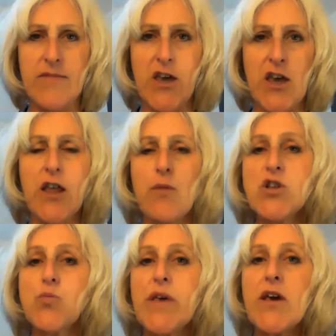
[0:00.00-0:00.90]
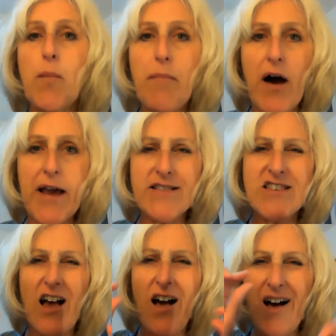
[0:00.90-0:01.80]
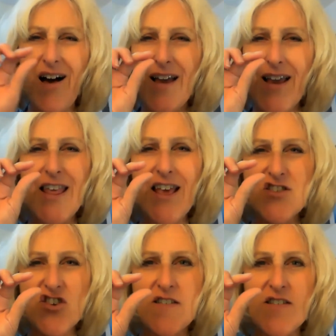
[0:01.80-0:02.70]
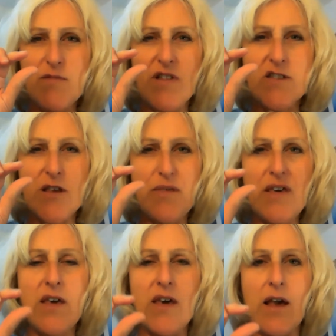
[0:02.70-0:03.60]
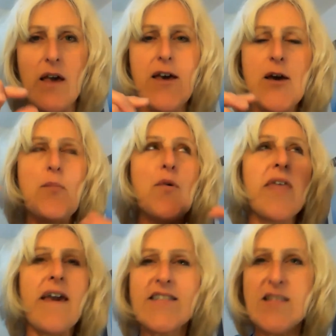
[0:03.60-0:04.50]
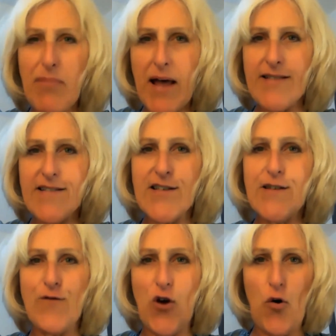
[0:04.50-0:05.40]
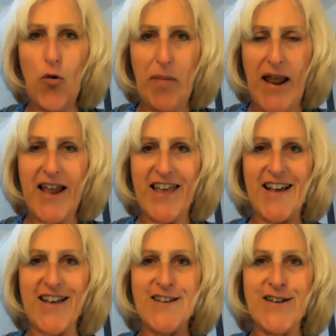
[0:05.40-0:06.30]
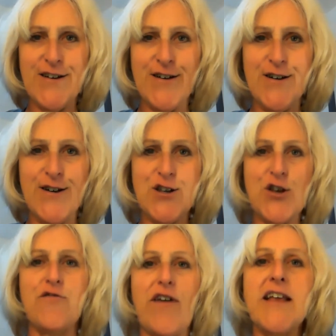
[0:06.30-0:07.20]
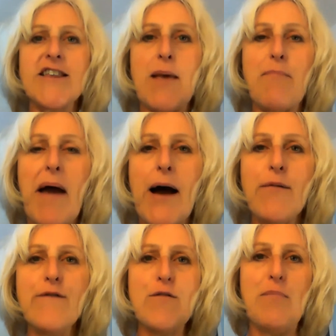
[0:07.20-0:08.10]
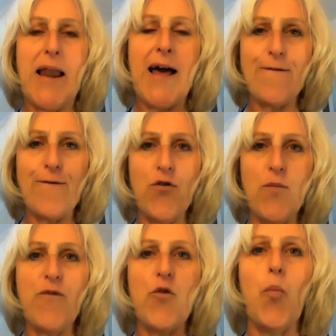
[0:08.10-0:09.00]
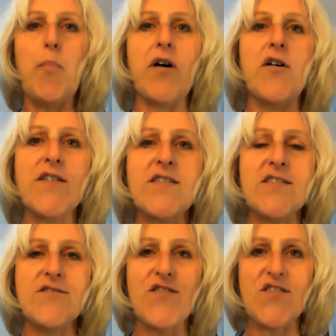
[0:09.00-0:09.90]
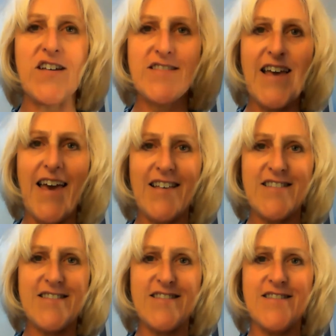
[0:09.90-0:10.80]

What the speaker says: in which we combine tiny adjustments to thinking with expansive goal planning to create a powerful platform for personal success.